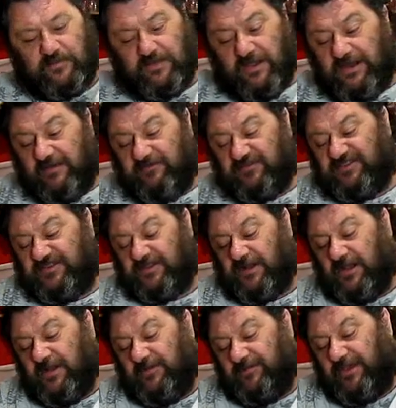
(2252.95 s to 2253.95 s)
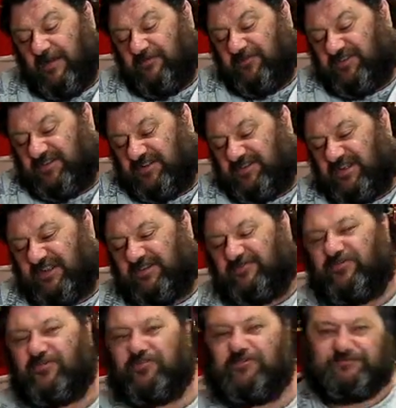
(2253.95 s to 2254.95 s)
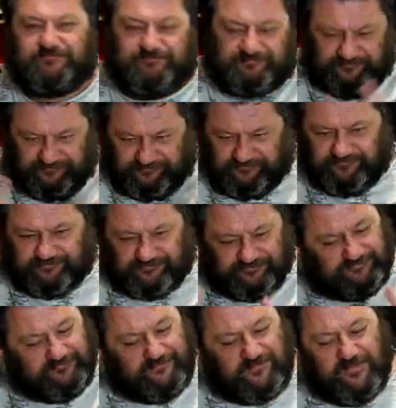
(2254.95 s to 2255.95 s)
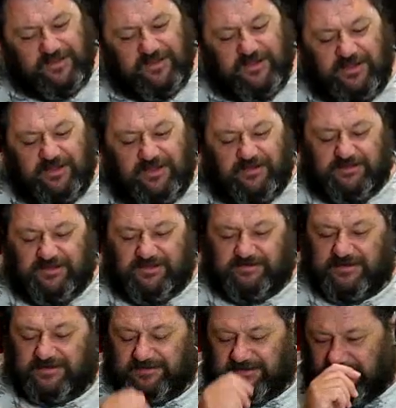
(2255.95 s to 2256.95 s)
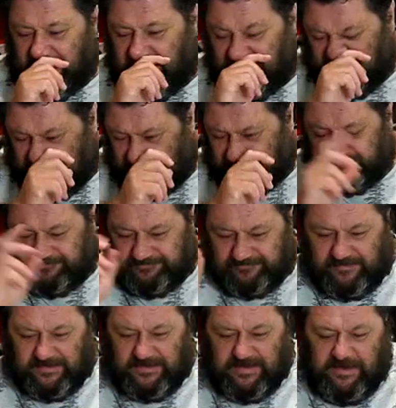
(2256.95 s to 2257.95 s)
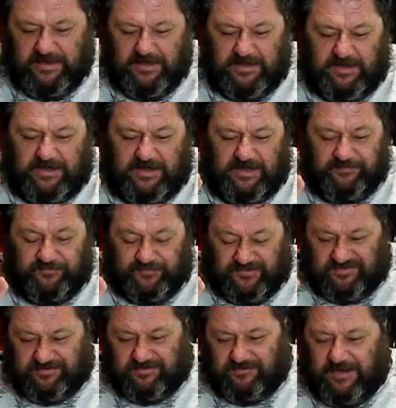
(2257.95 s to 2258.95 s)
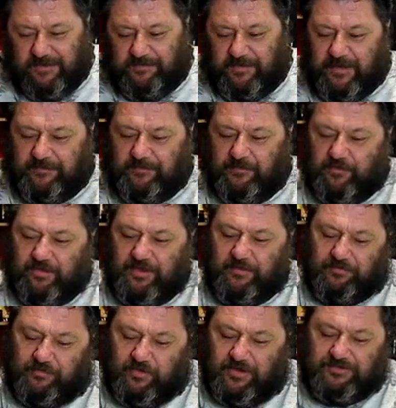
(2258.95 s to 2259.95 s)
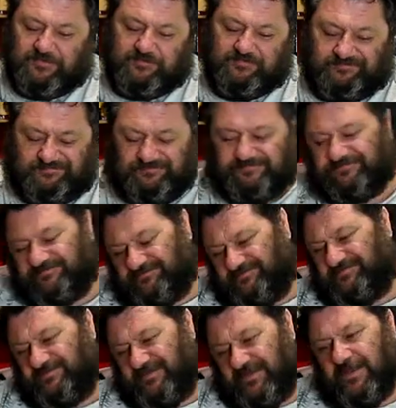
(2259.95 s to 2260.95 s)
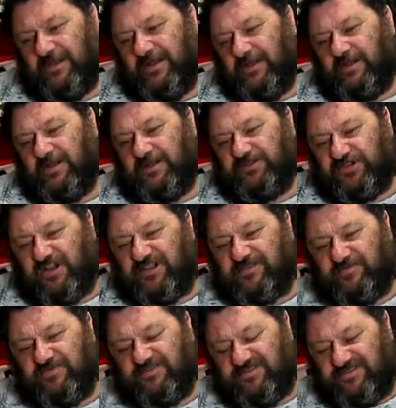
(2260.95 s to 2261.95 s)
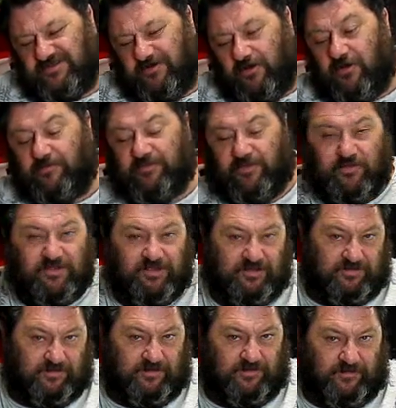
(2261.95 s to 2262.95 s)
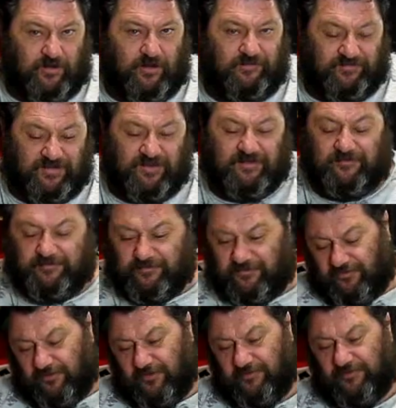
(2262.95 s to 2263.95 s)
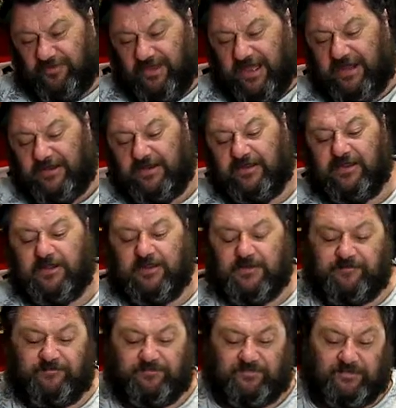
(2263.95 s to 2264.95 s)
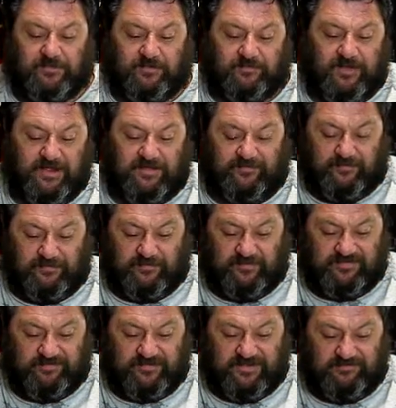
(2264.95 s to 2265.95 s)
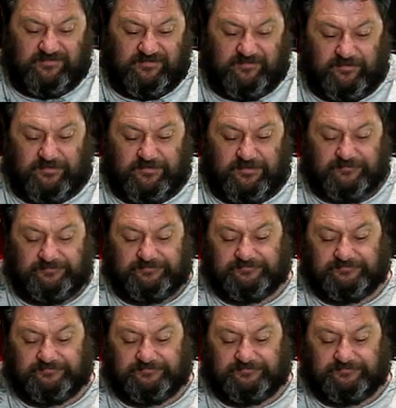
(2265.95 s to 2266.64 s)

Another, another successful Extractaganza. Uh, just to wrap up what adjustments I'd be looking, I, I think, from that, that I'd make from the recipe as we brewed it.